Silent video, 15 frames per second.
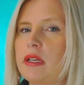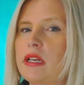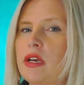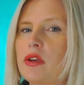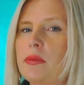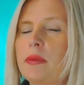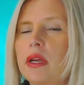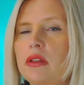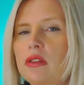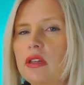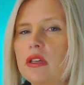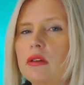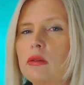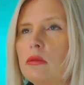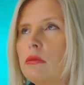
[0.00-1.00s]
Now, you might
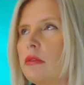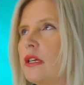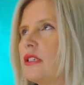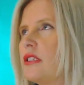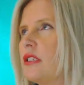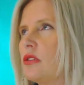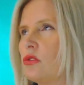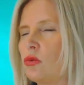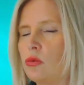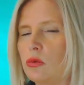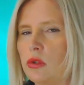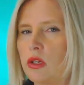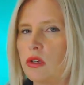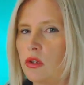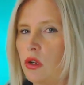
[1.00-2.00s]
think, oh, that sounds all
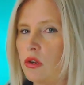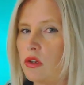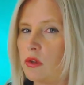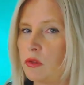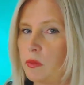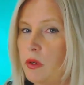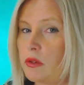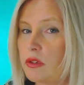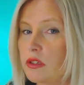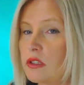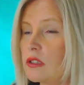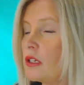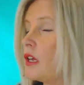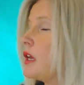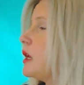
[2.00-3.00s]
a load of hocus pocus,